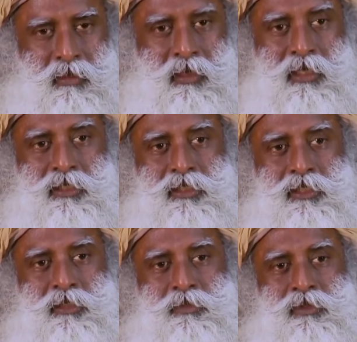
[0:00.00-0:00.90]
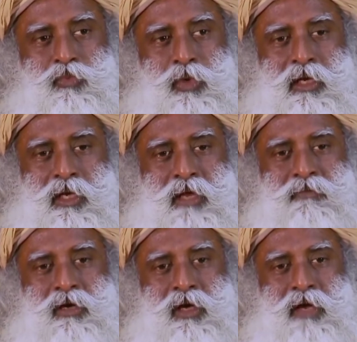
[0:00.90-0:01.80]
relationships will
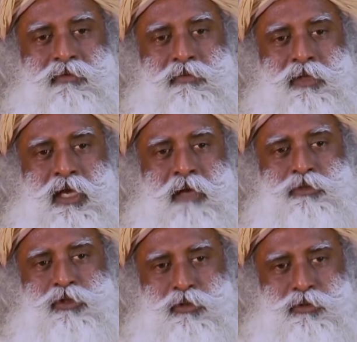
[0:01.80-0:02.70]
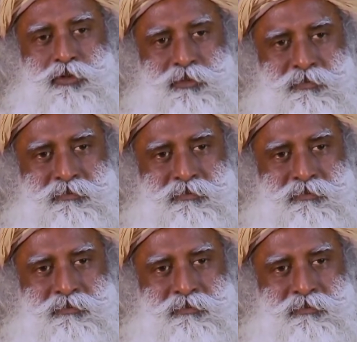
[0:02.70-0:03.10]
never ever be absolute.